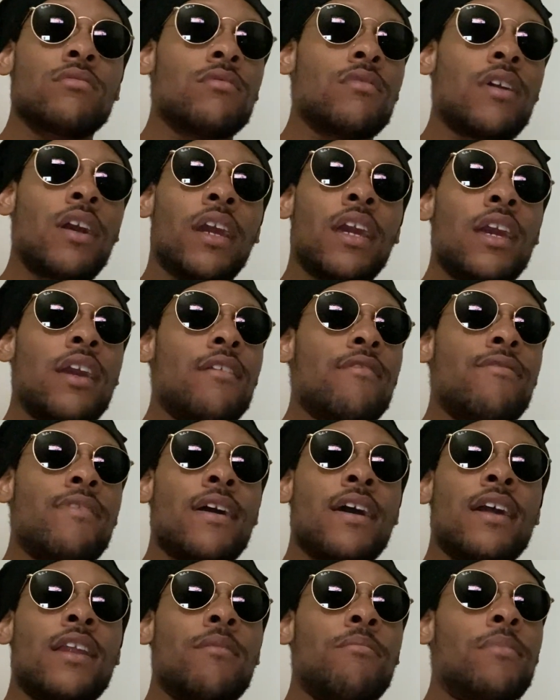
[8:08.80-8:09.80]
I can't
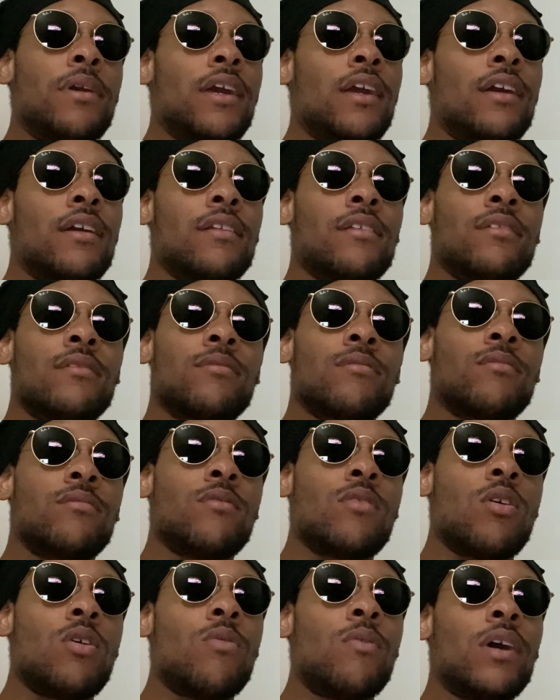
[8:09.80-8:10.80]
find a bit
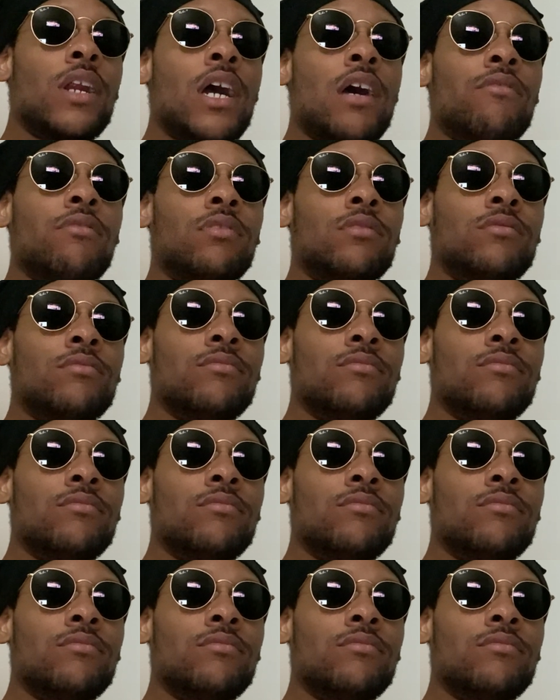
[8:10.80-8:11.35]
or whatever.